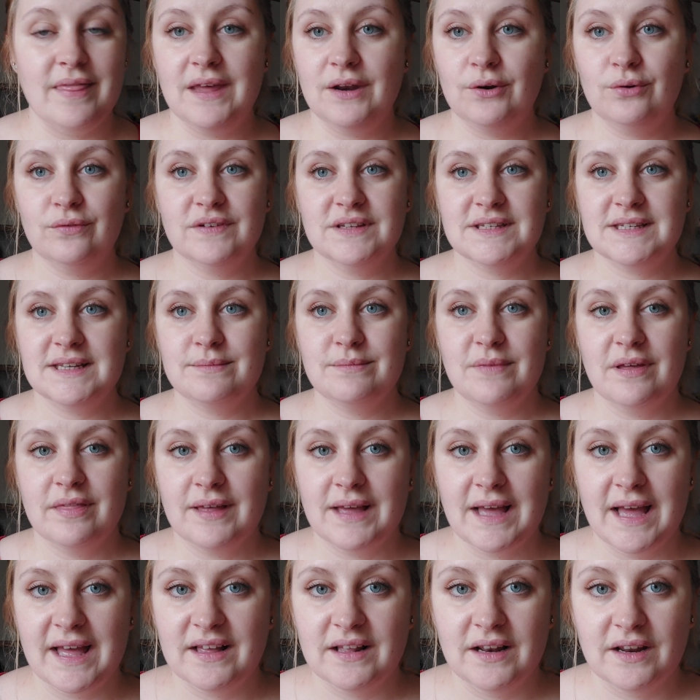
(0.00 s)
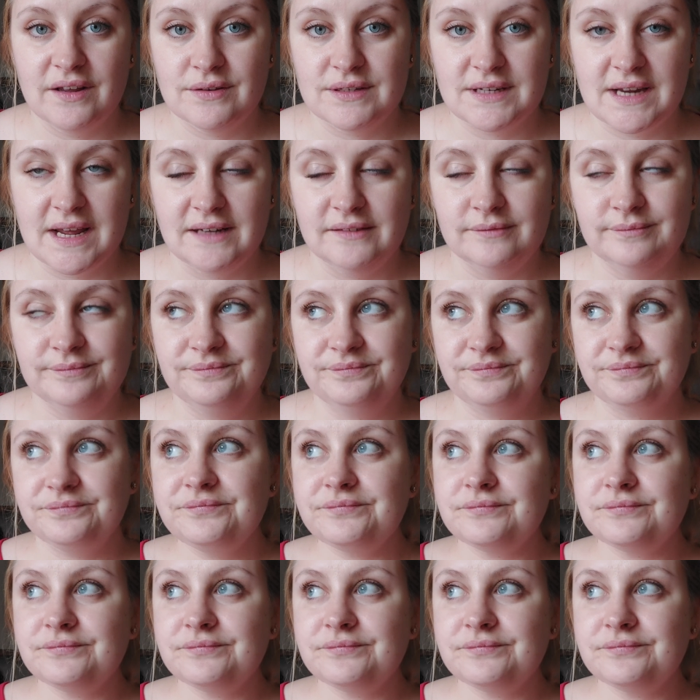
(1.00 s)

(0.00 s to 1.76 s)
then obviously Mothercare closed down